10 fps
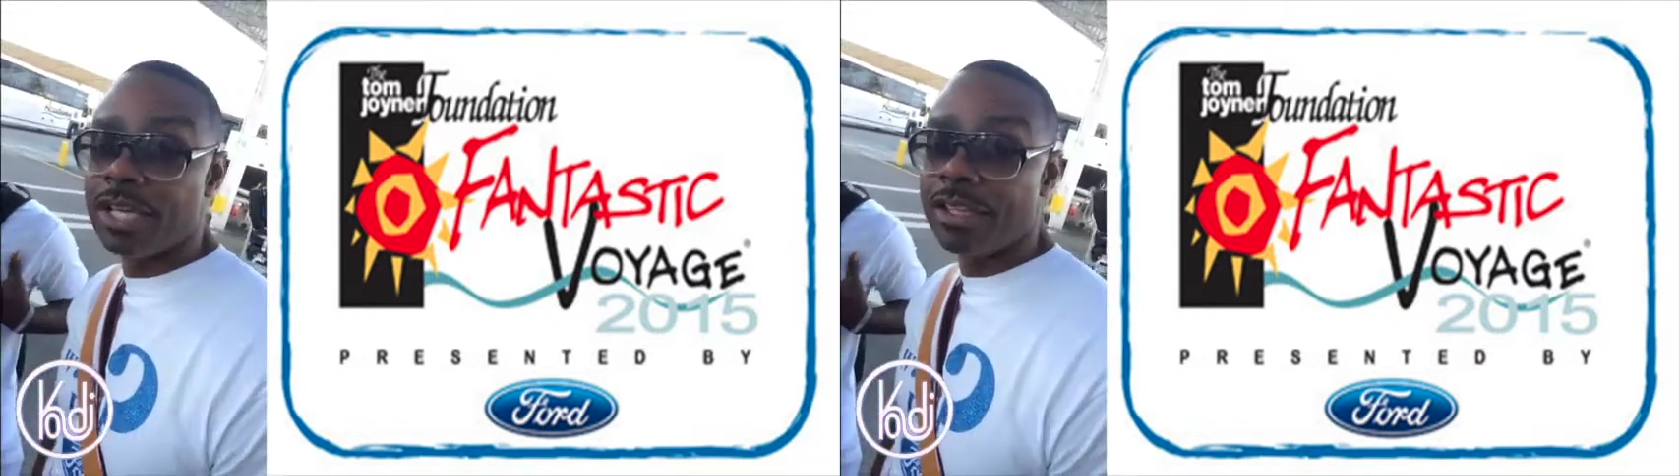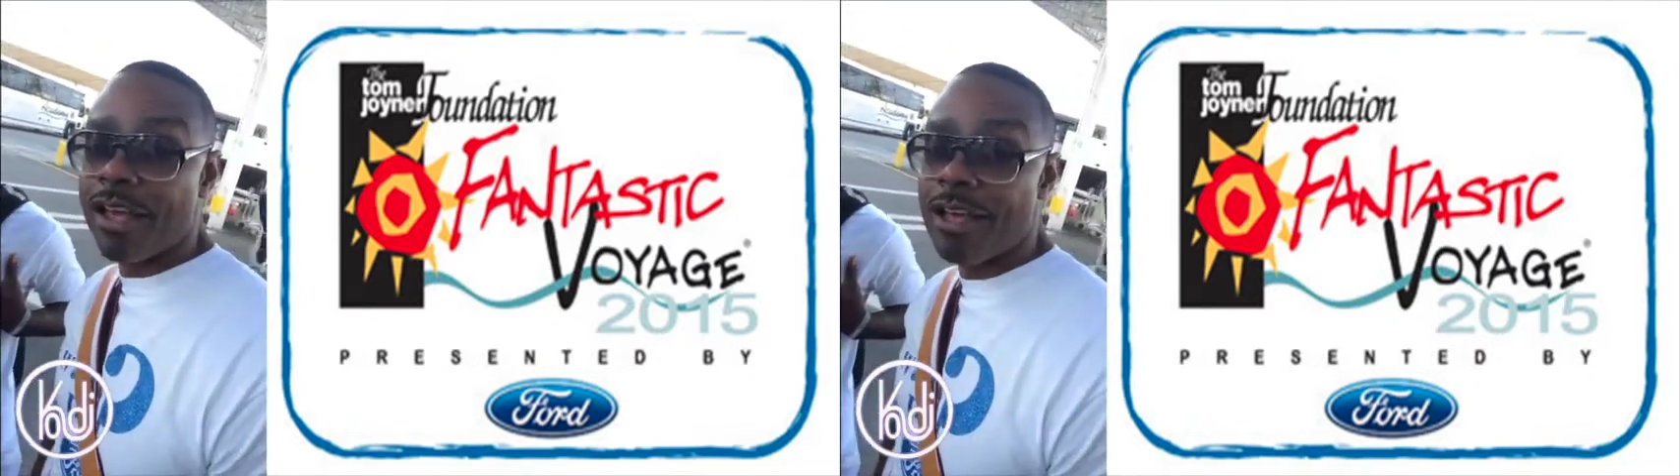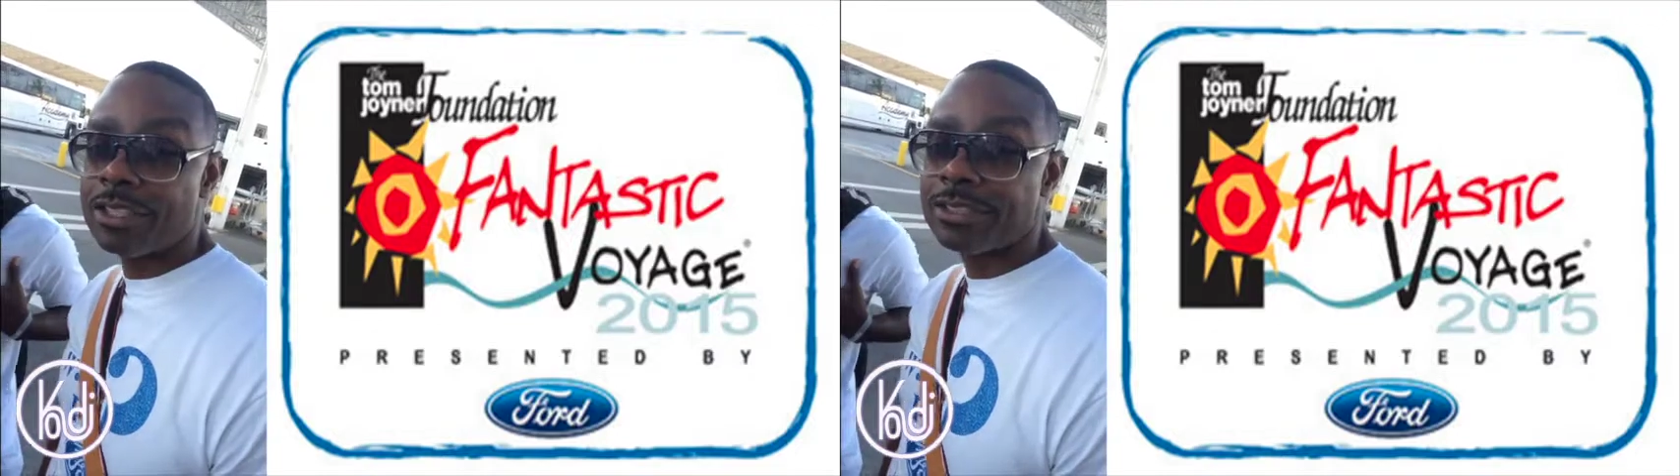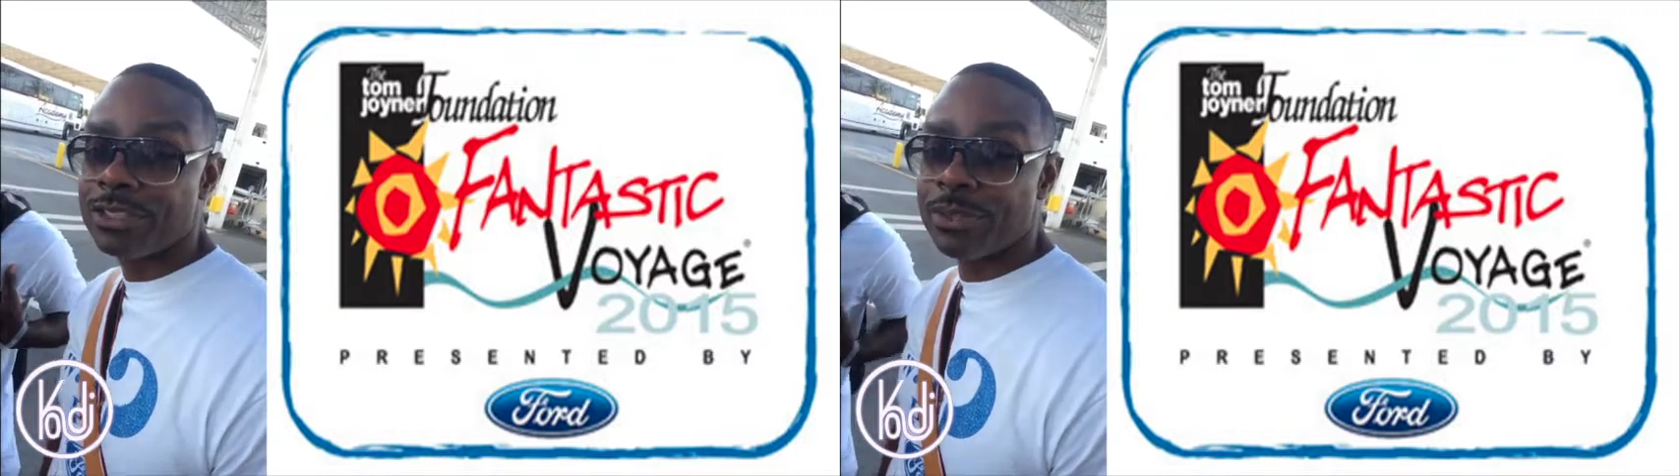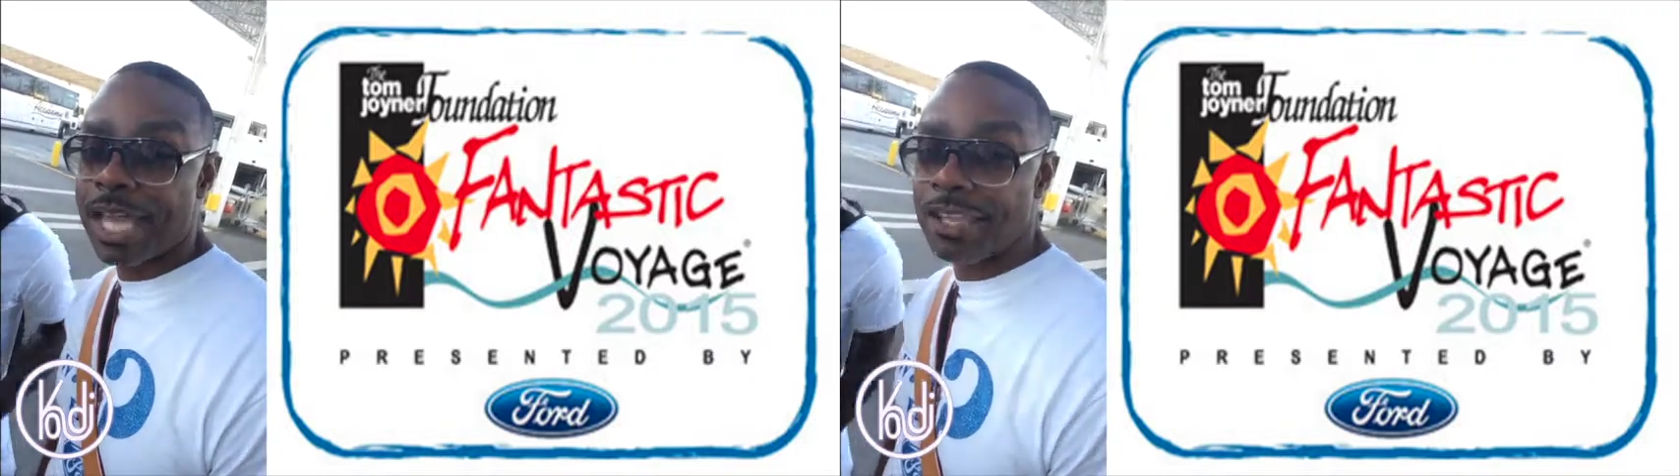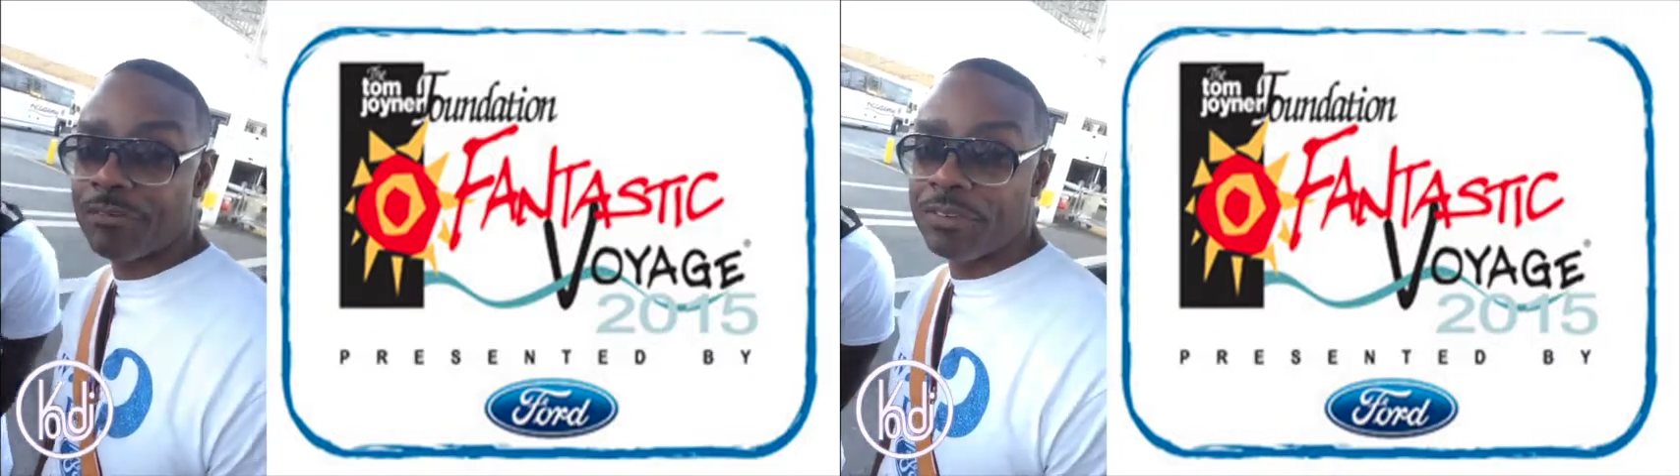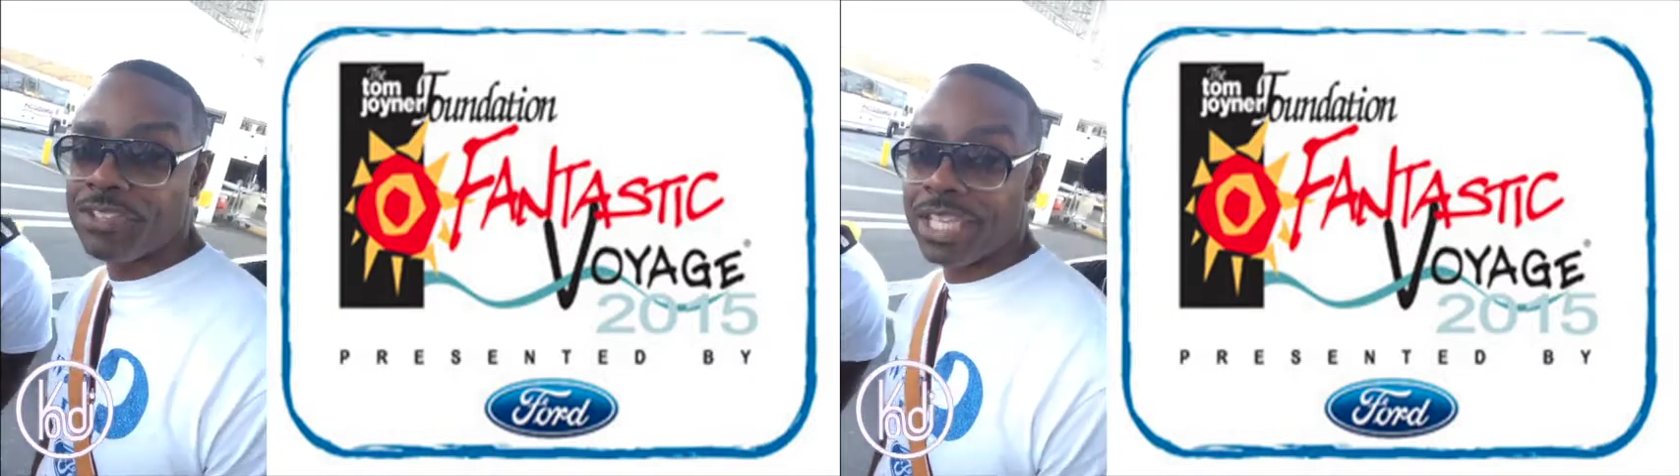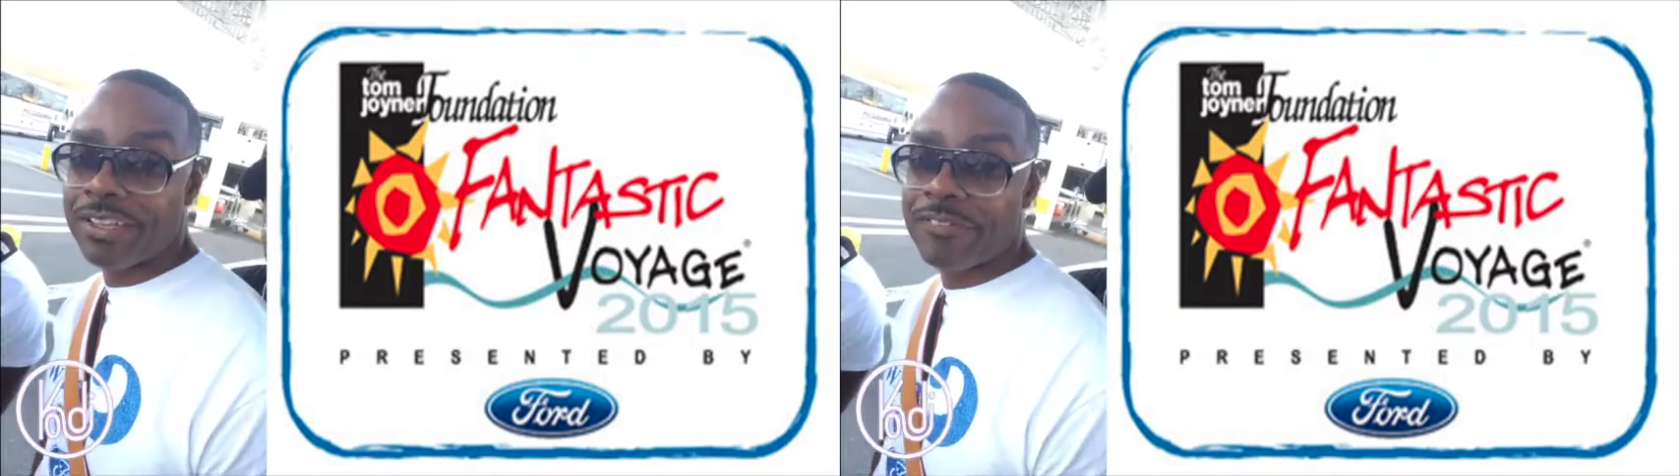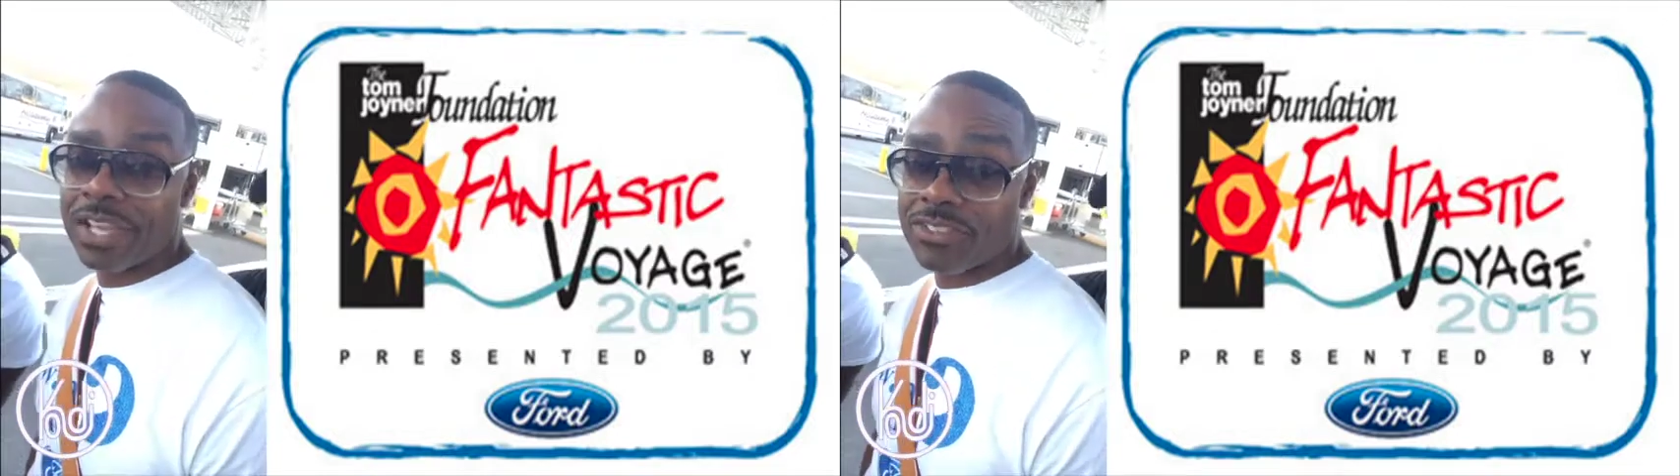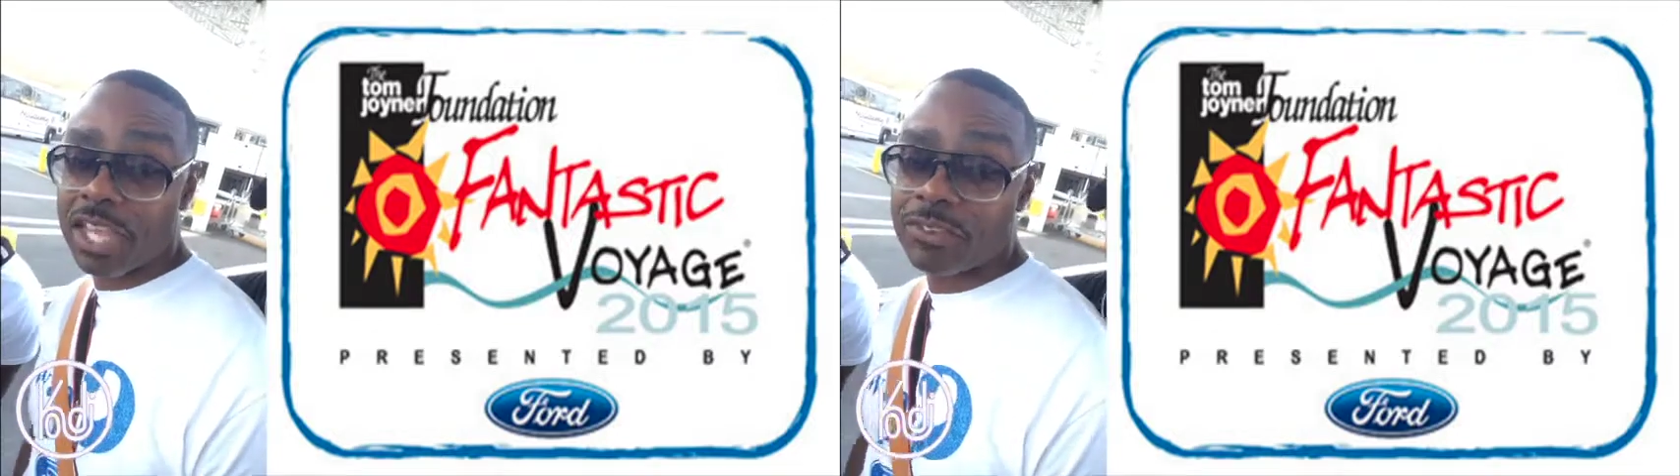down, y'all. 2015,
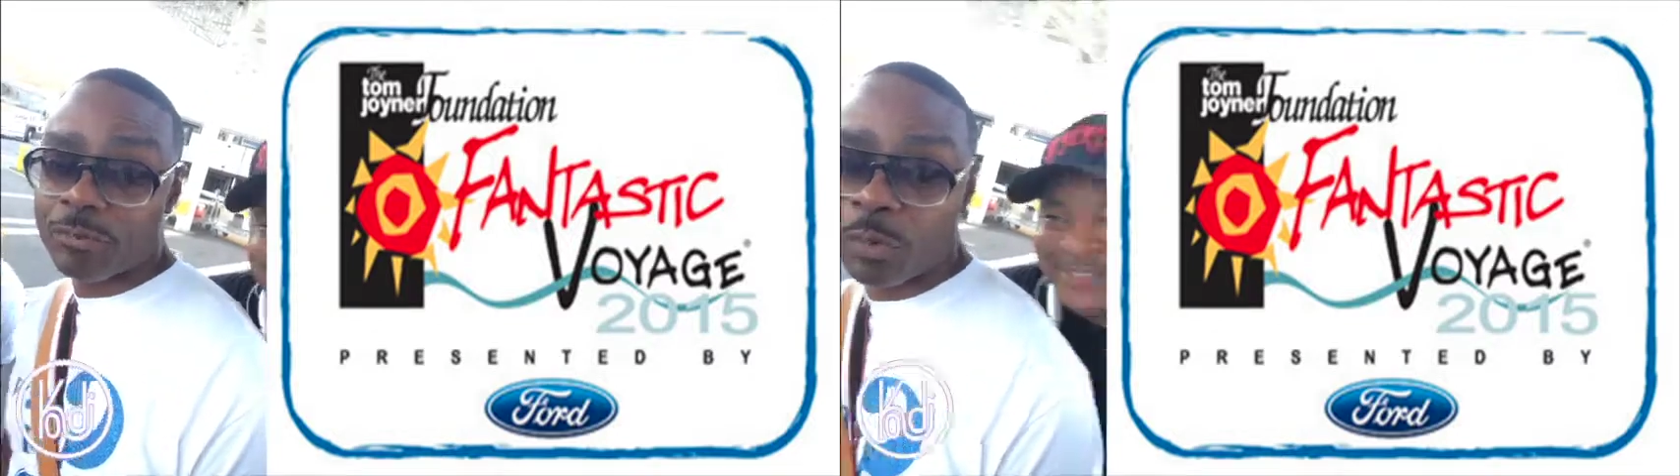fantastic